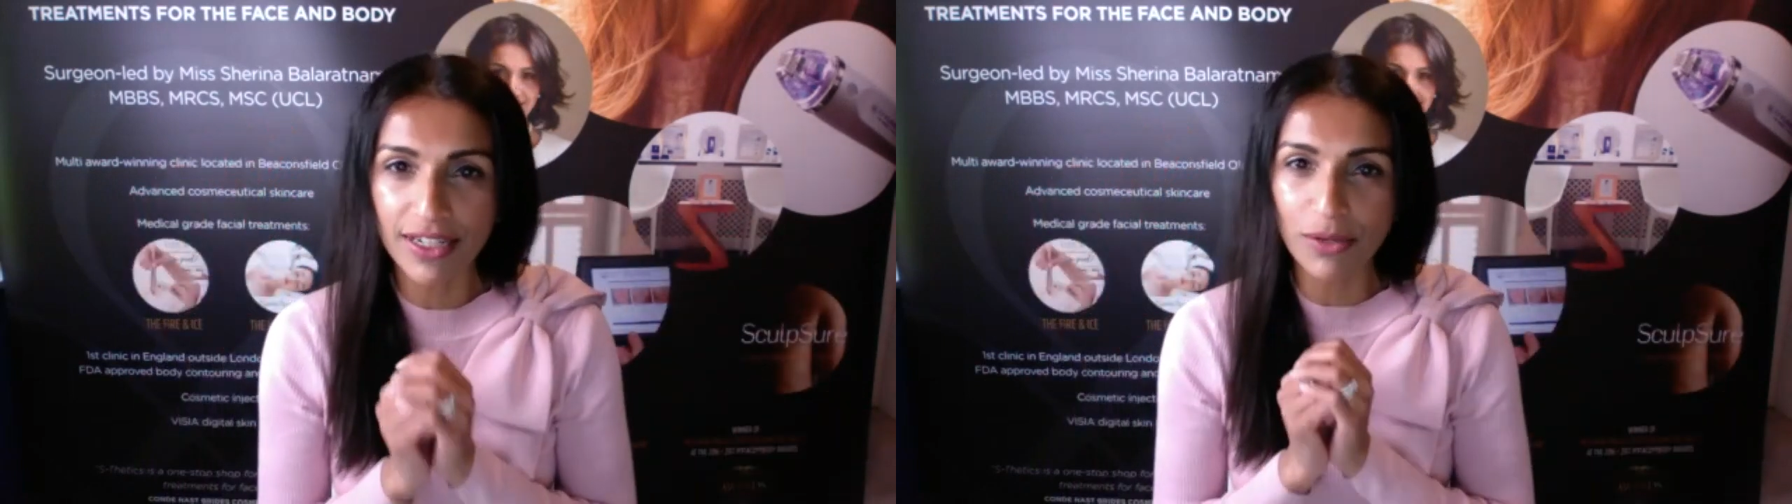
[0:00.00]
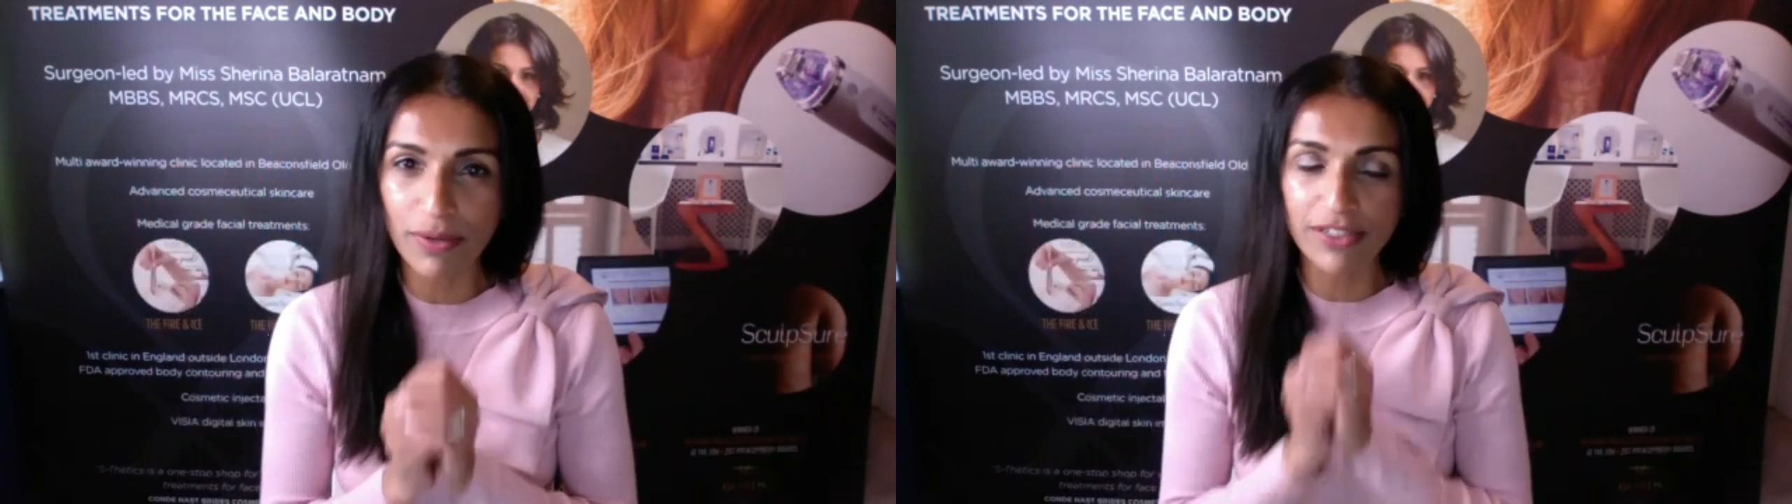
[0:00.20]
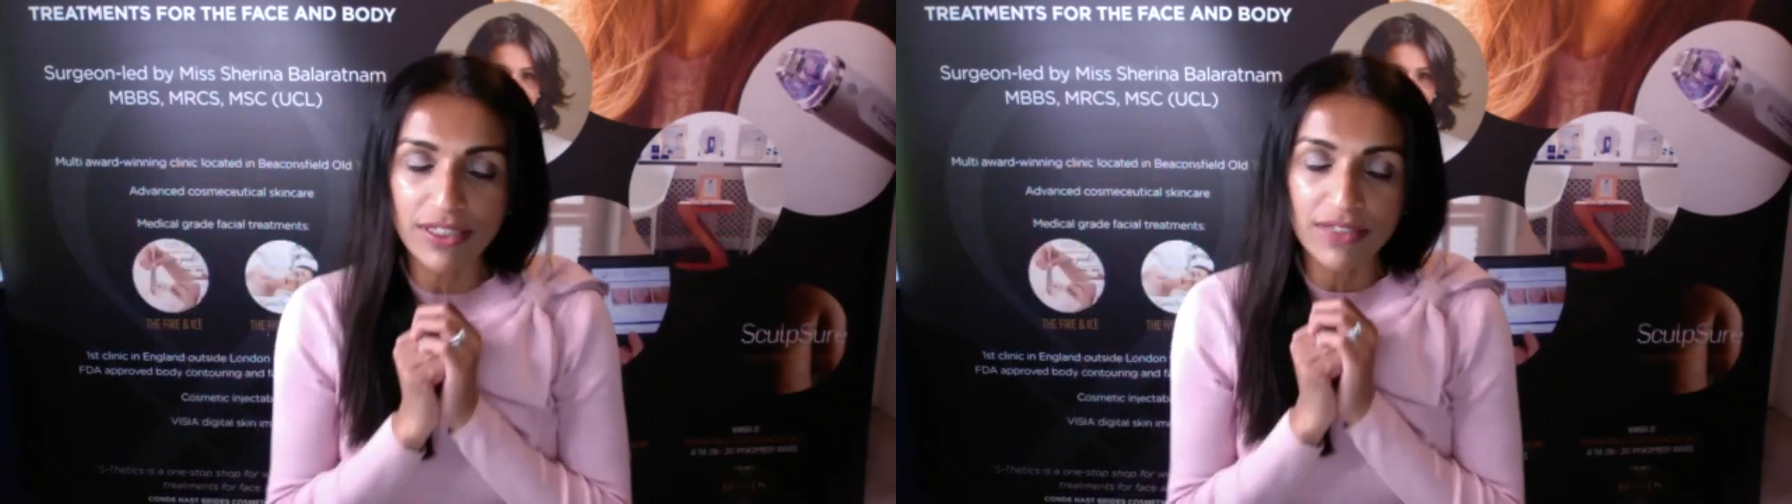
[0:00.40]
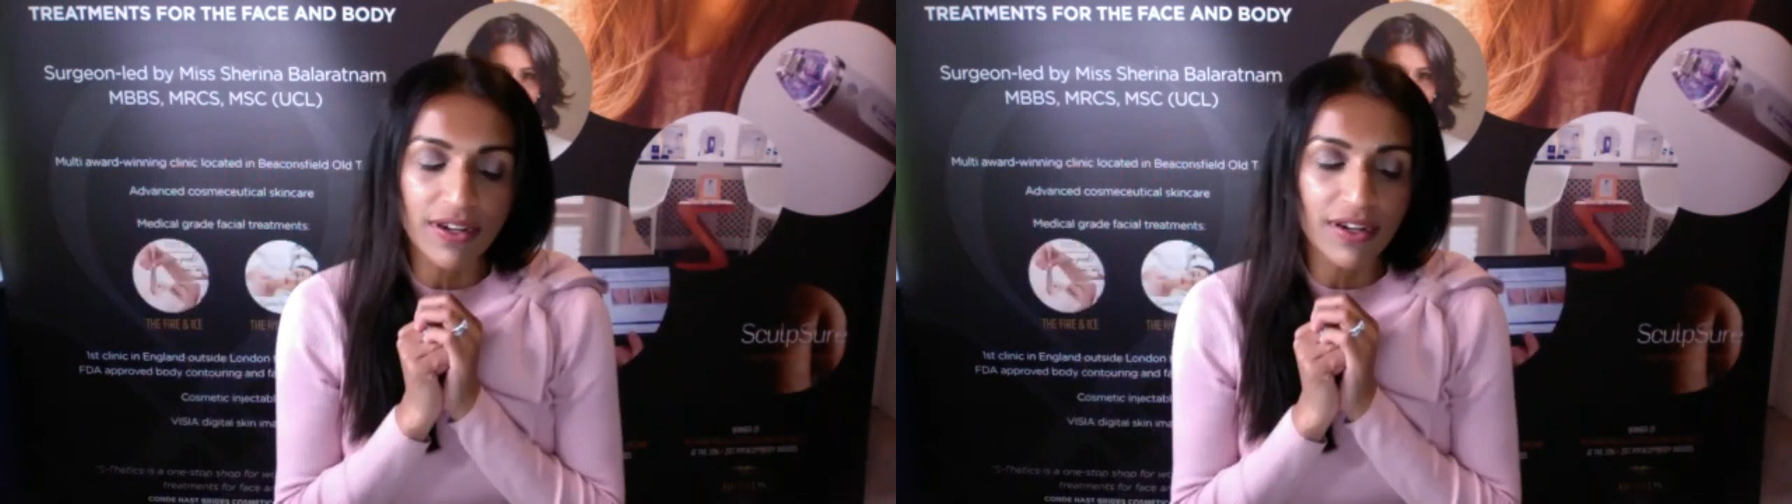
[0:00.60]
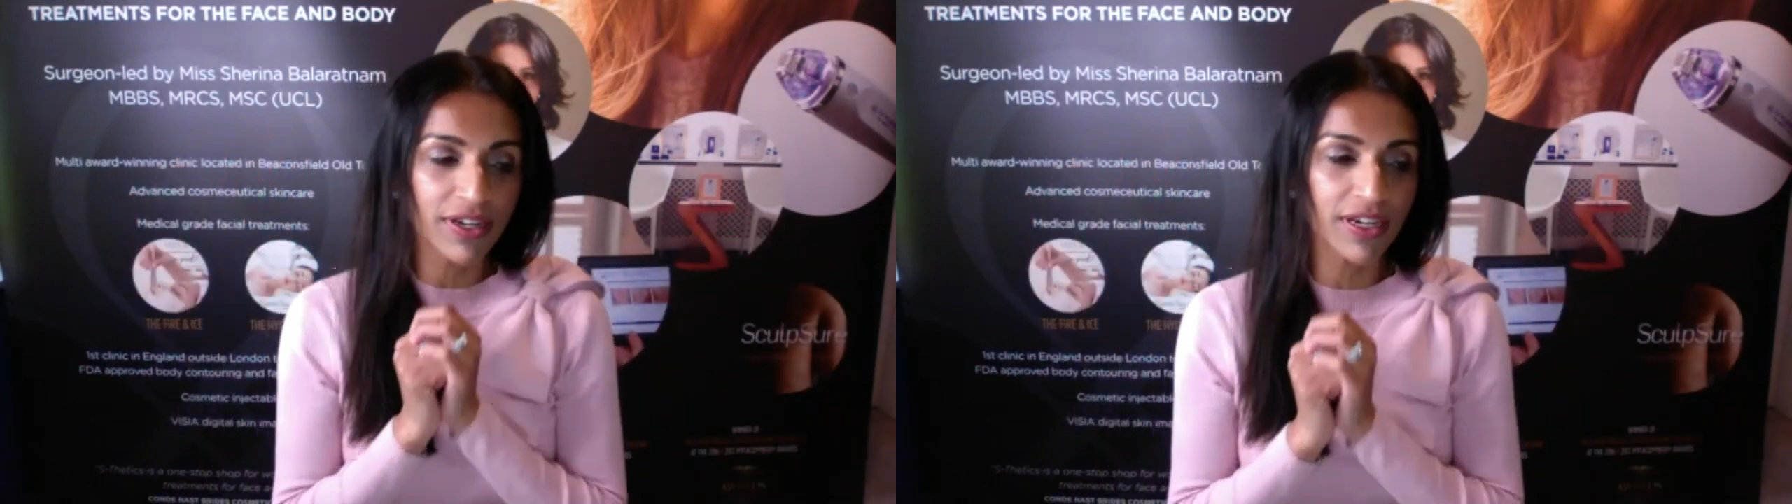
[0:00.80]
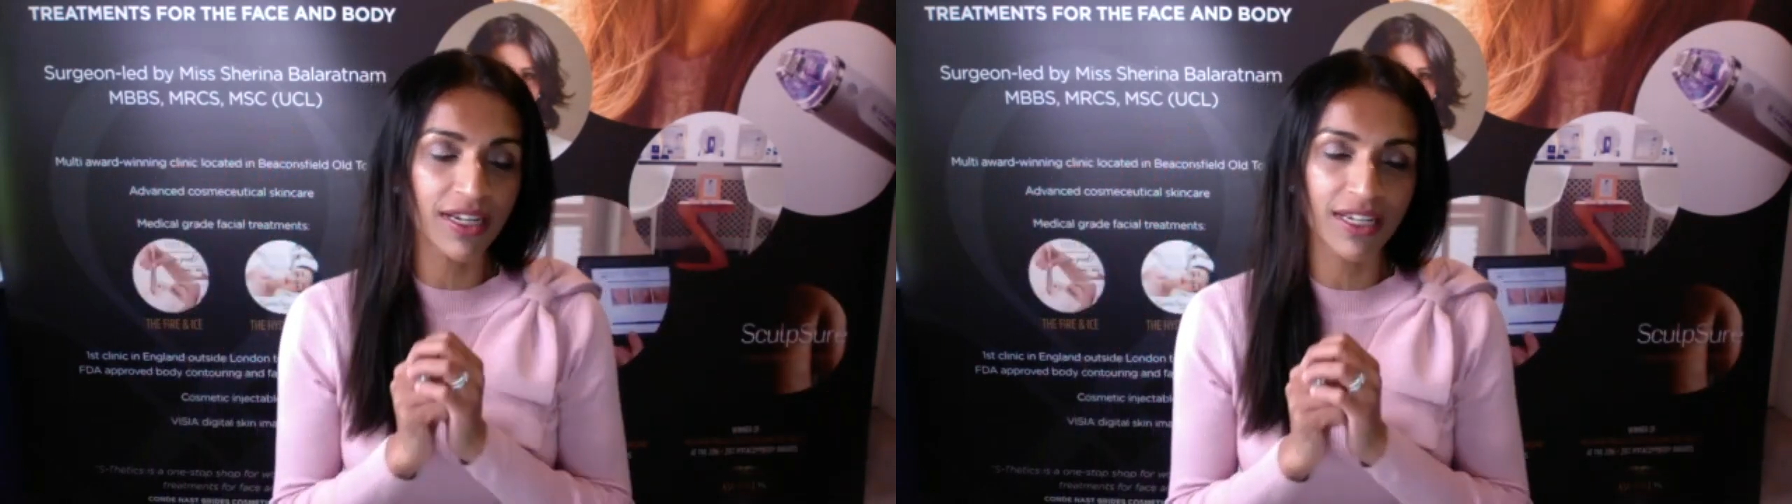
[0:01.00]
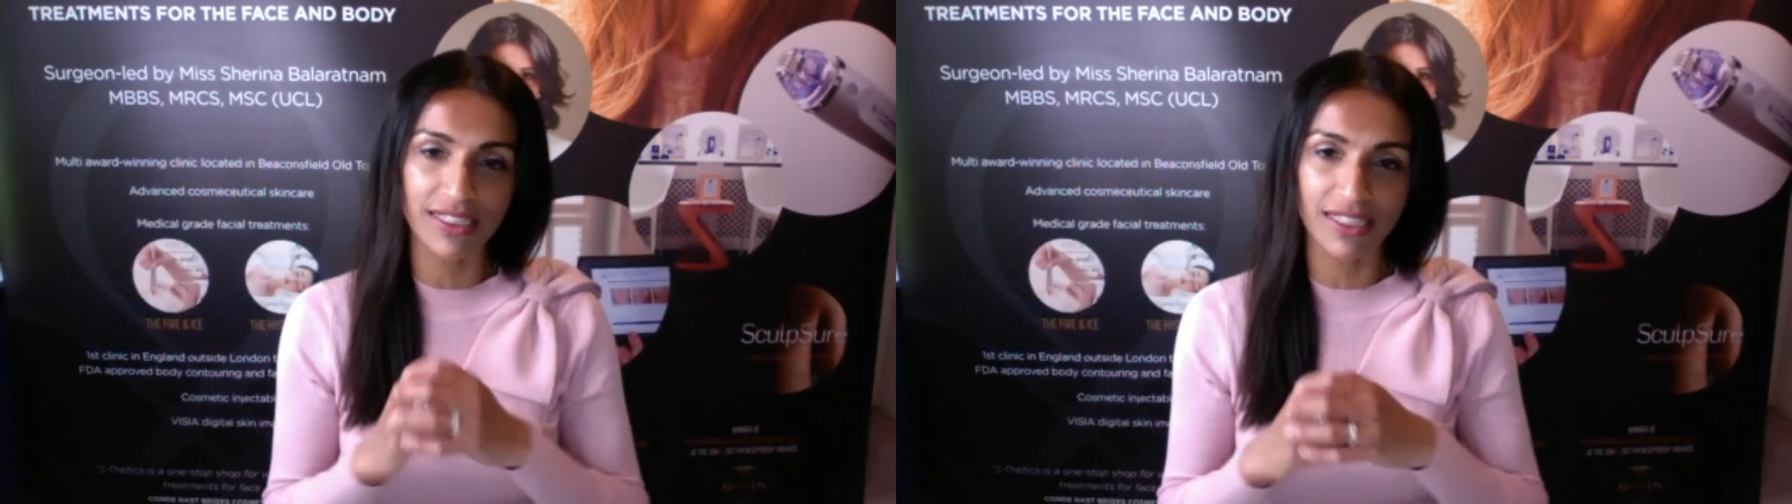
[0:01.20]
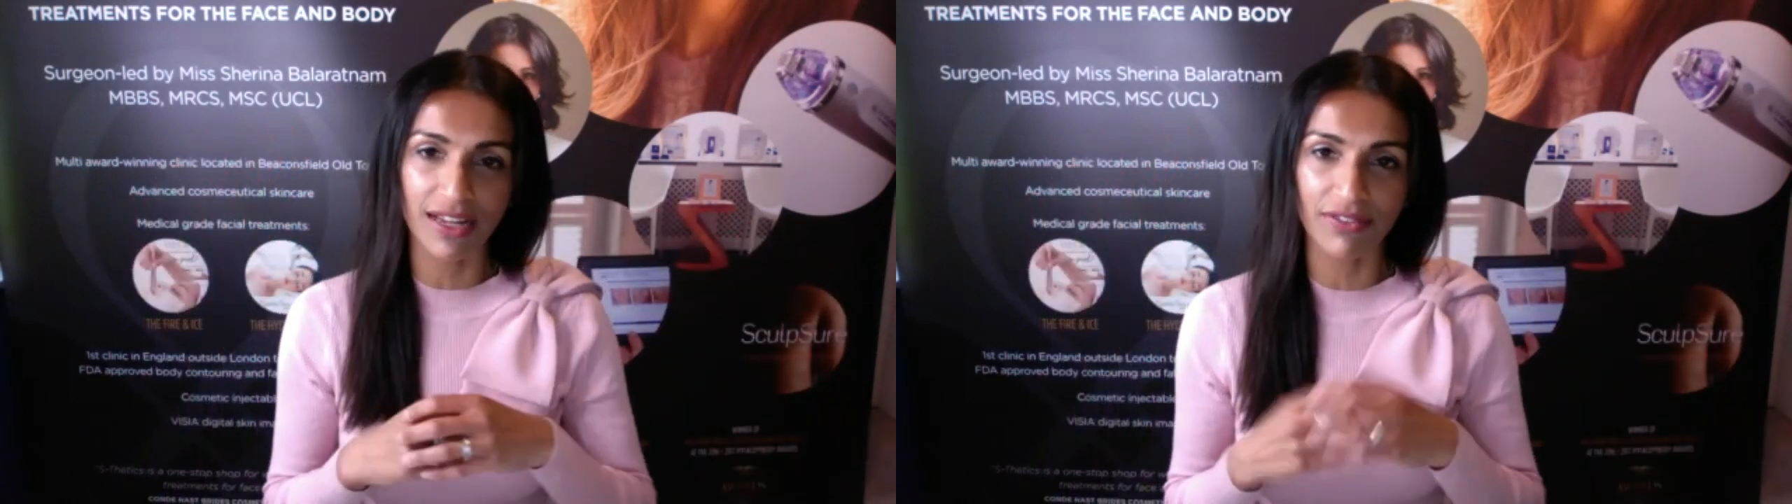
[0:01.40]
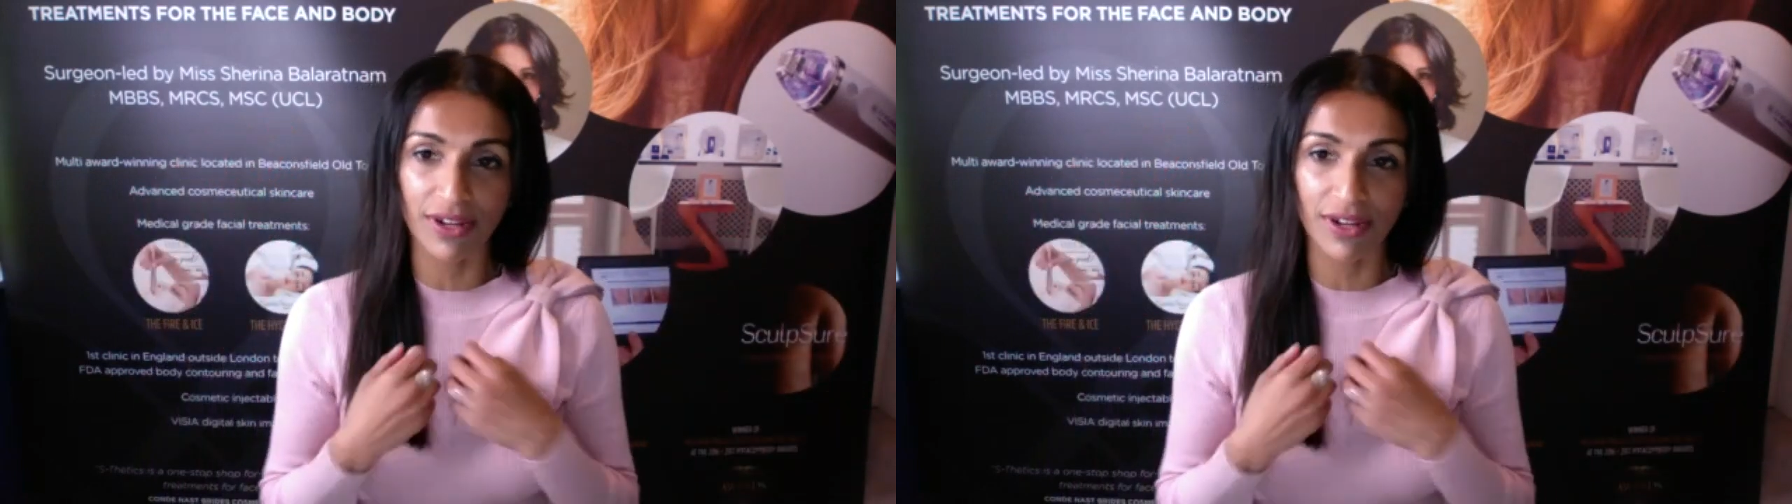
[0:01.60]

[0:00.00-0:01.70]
your patients very, very lucky to have you.